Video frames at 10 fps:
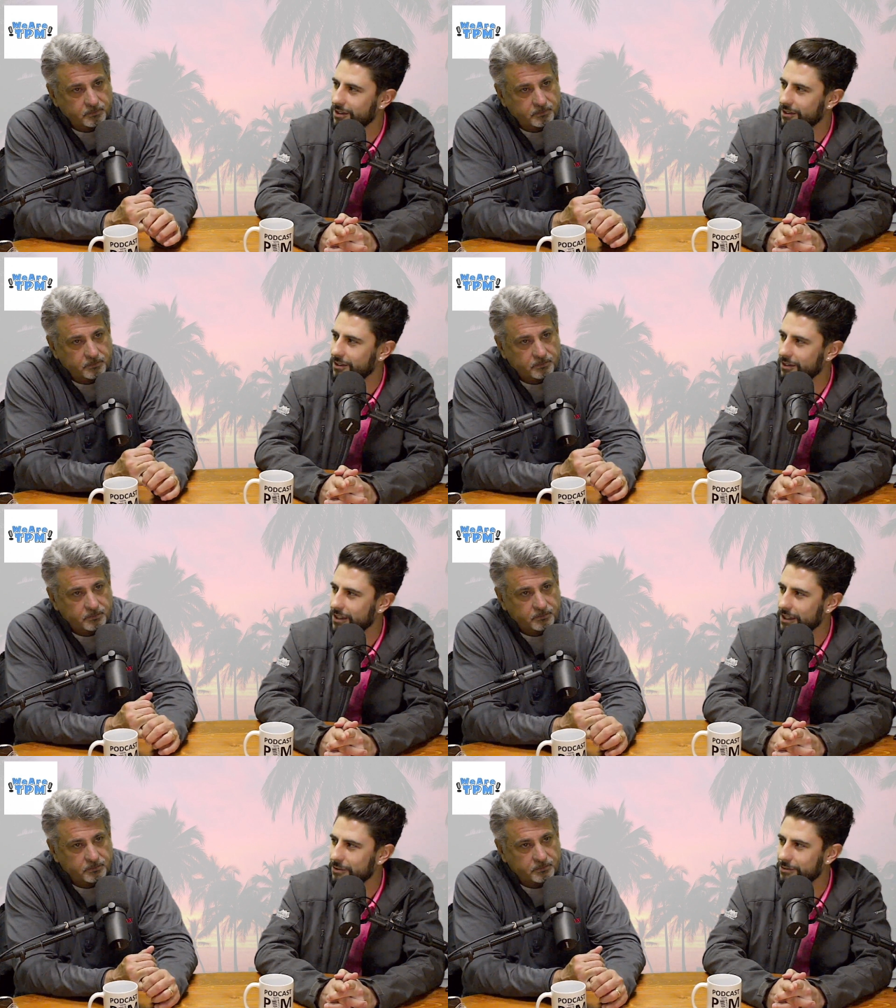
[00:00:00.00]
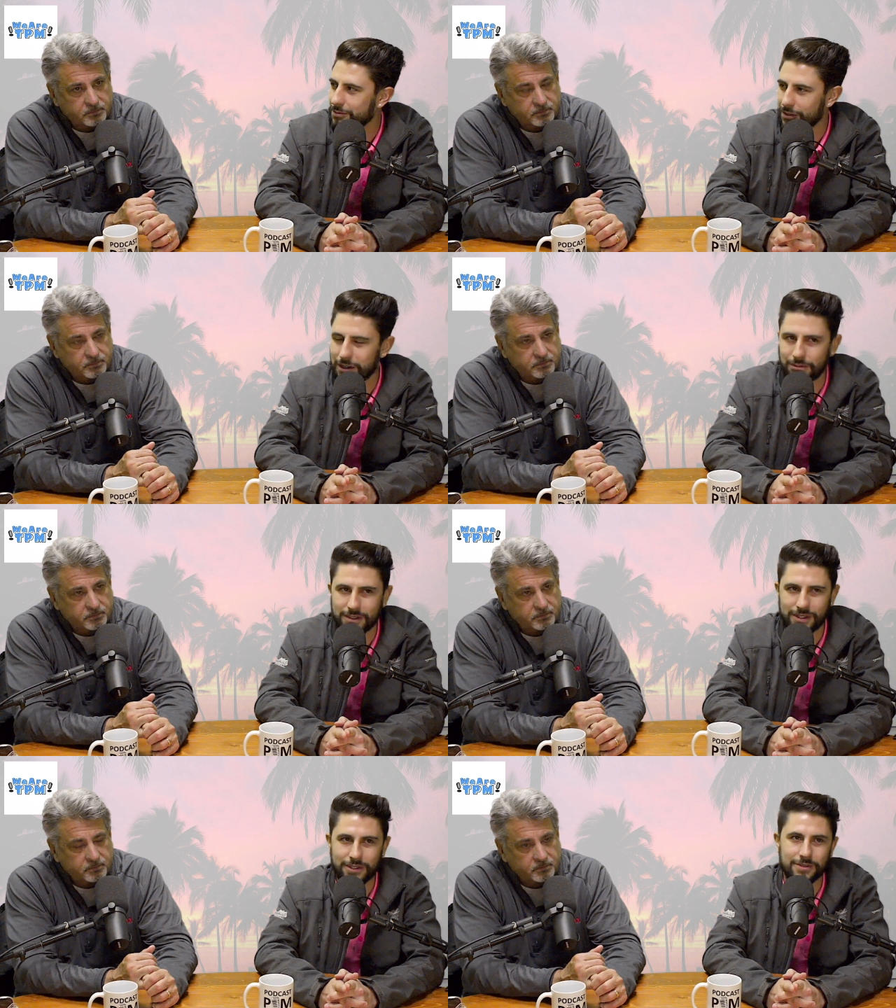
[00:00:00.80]
Speaker 1: You know, when it comes to
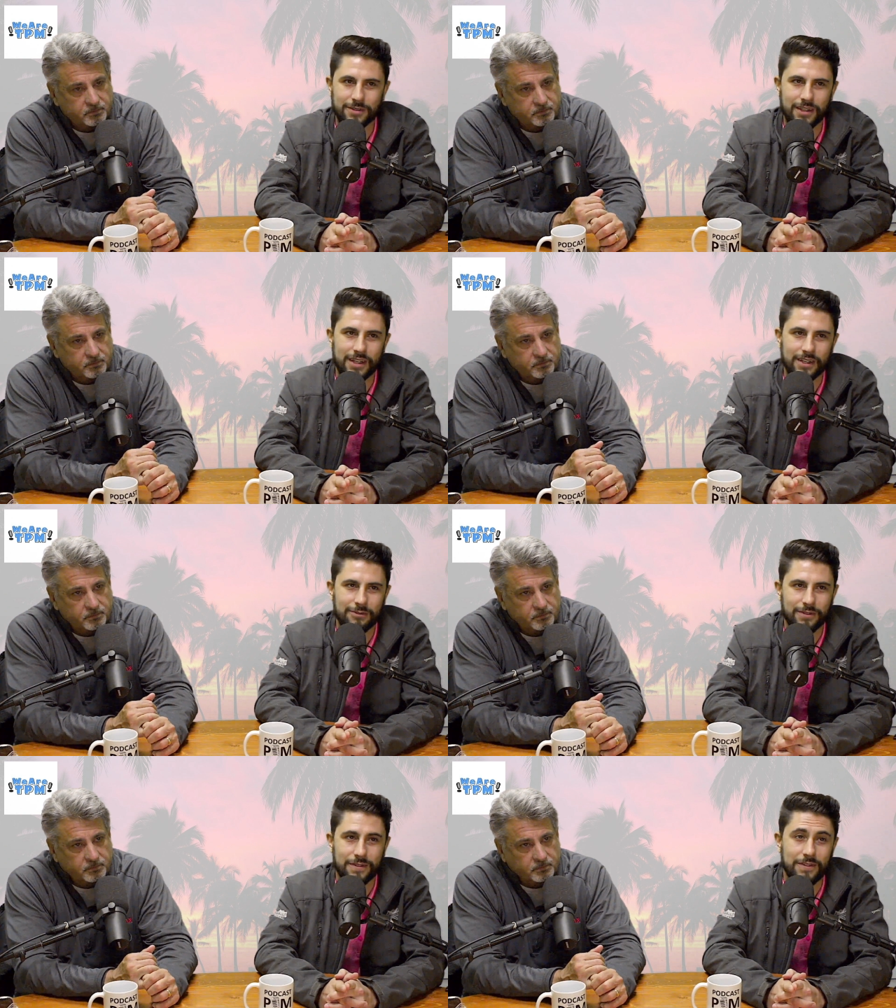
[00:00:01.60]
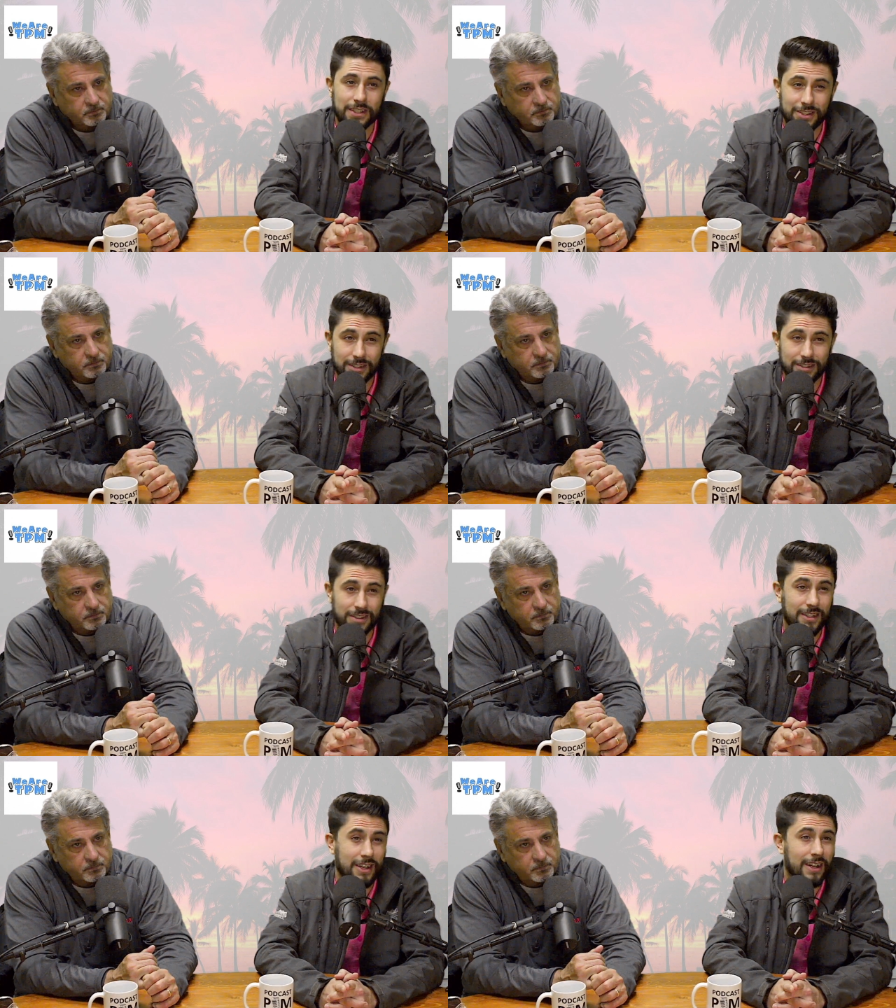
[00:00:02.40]
property code, like with
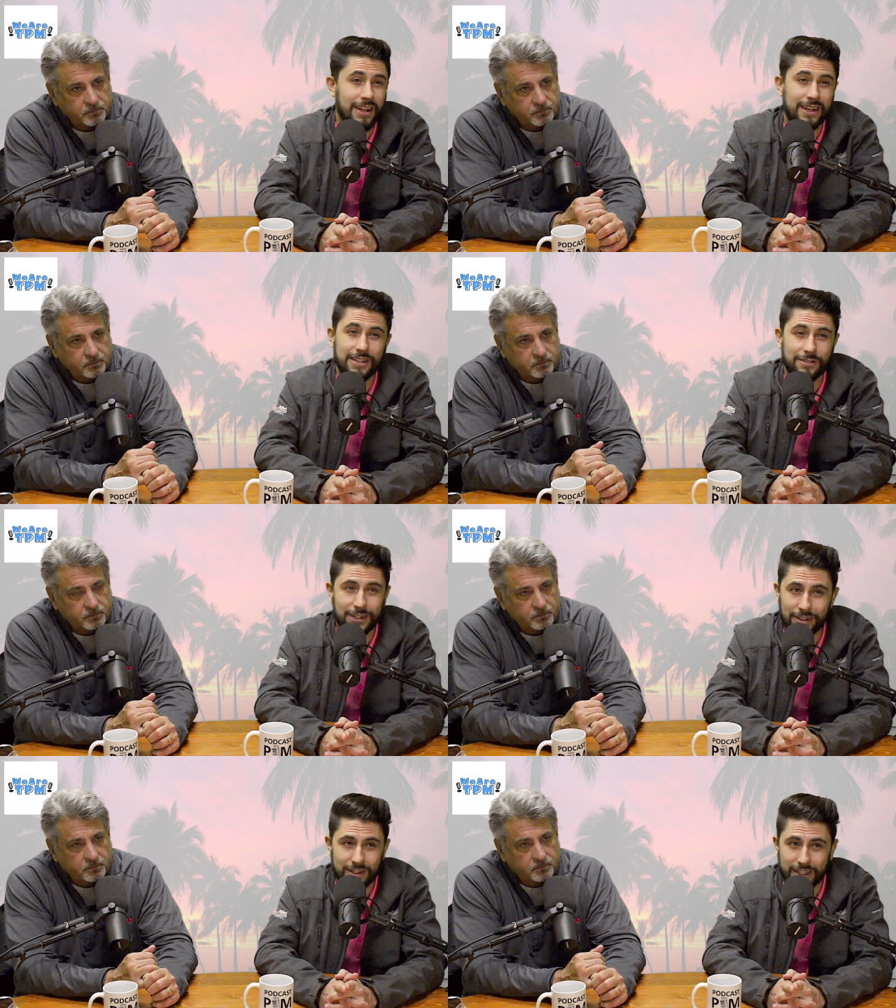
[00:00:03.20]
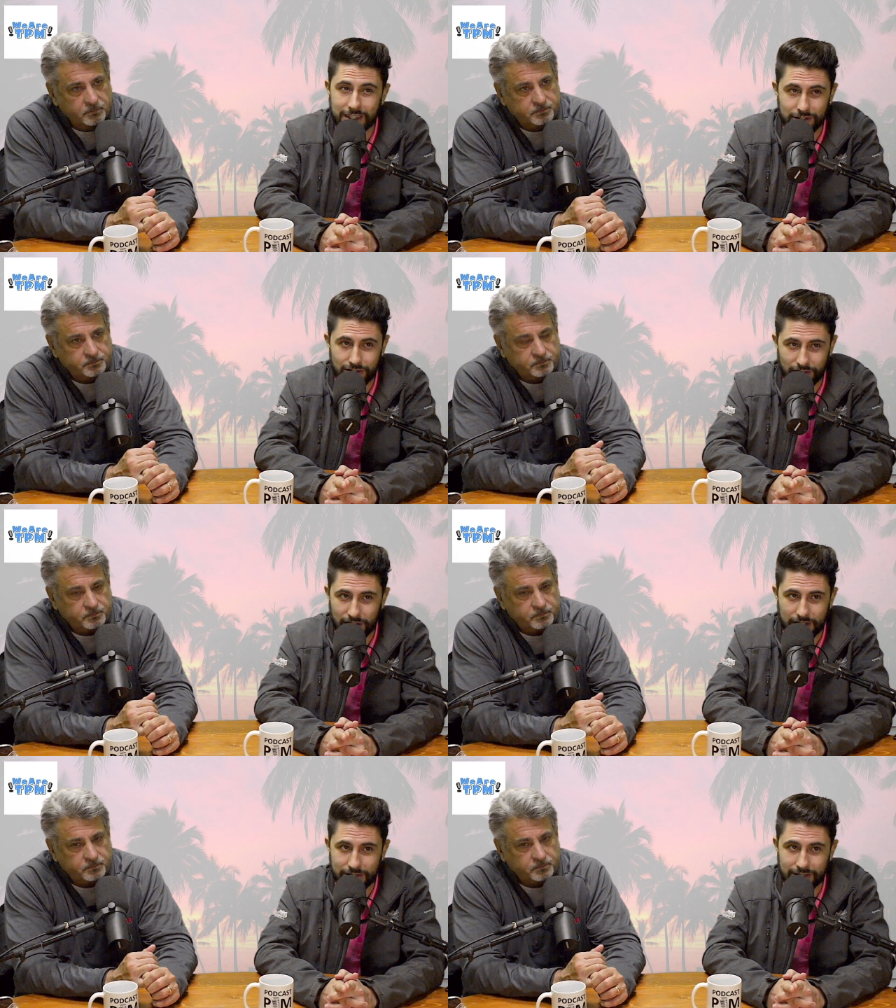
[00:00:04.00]
evictions, it's very cut
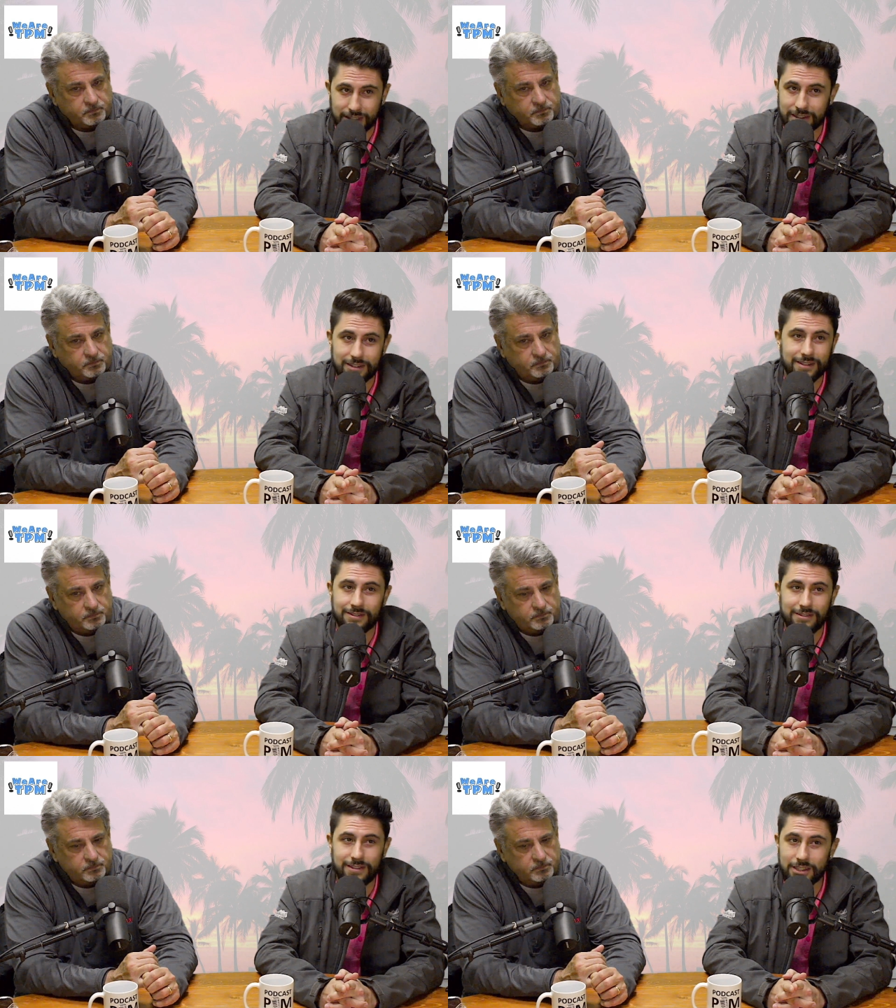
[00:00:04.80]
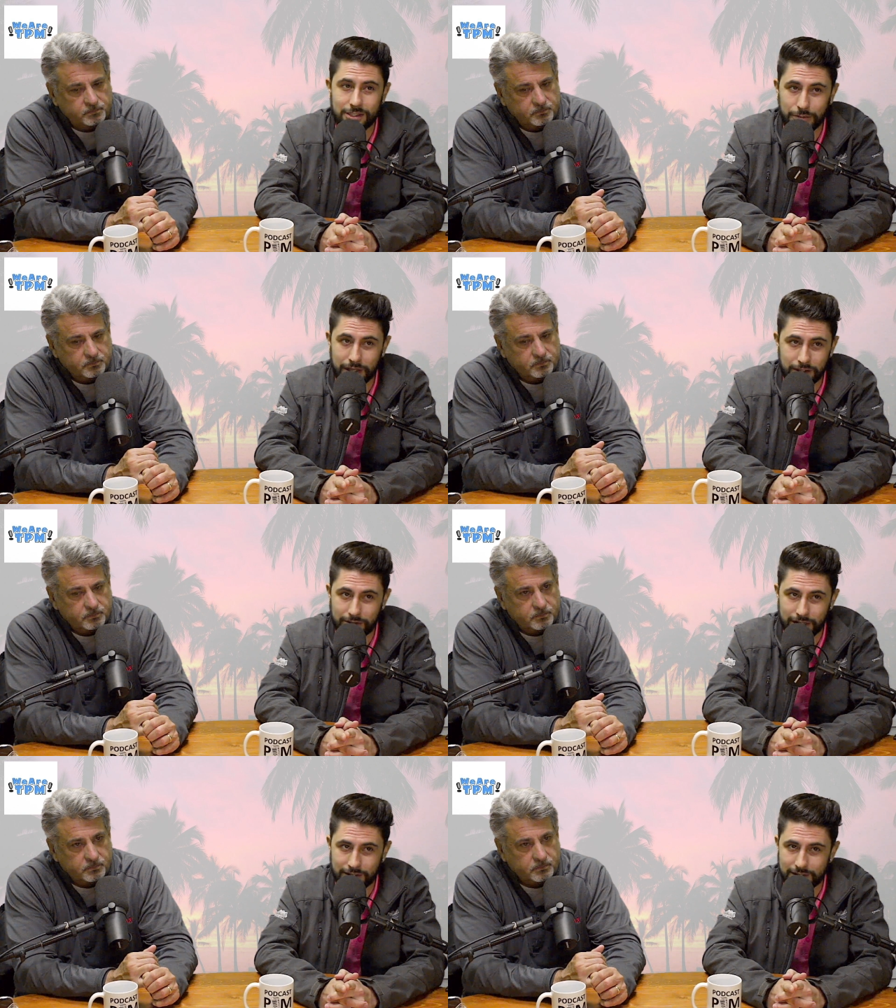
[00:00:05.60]
and dry. It's did you
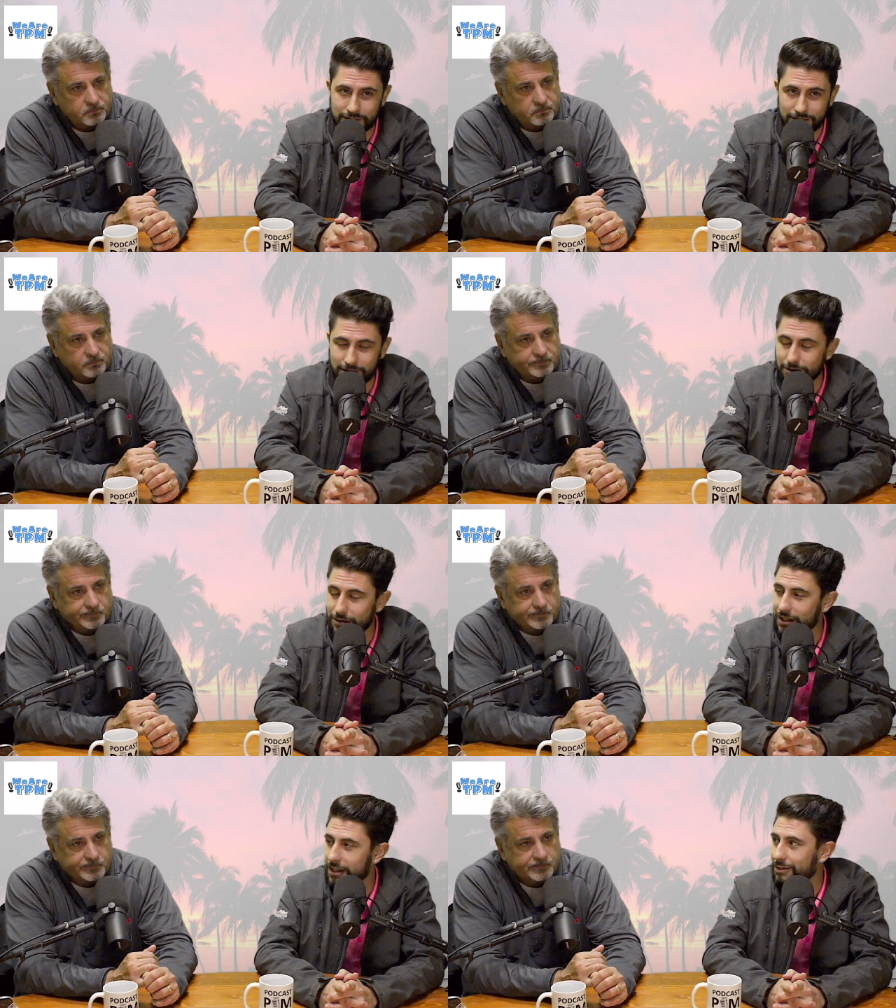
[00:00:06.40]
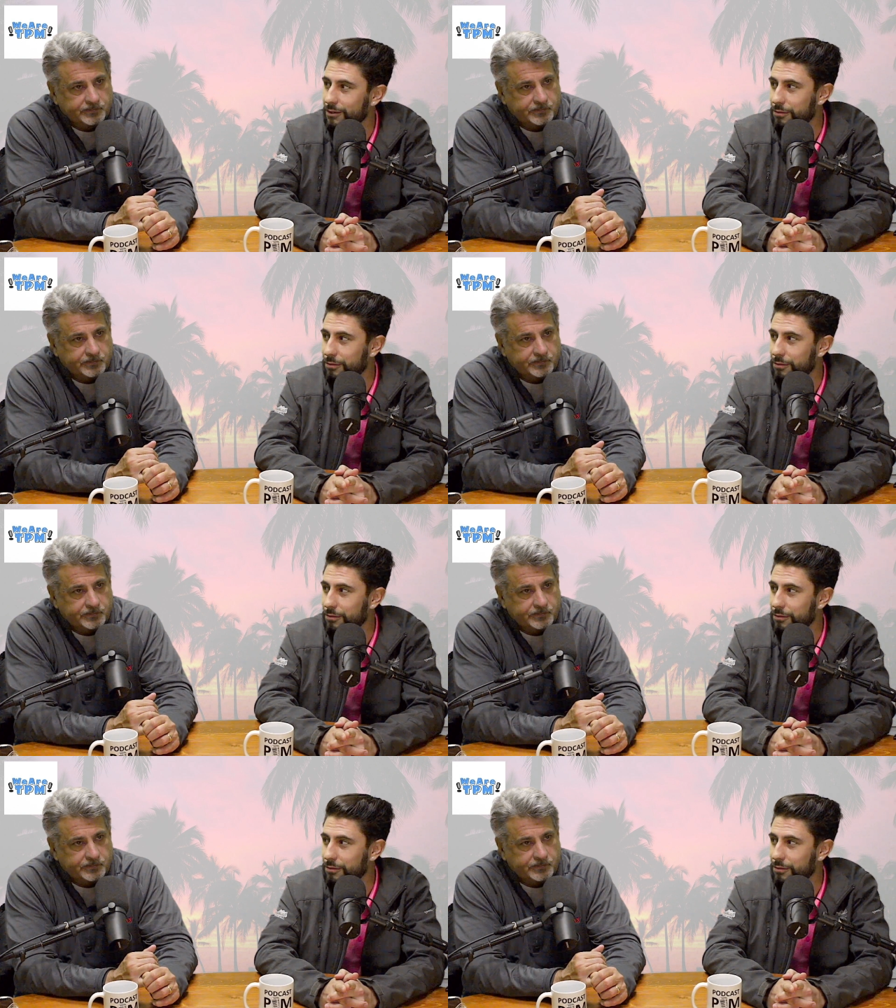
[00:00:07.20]
pay your rent or didn't you?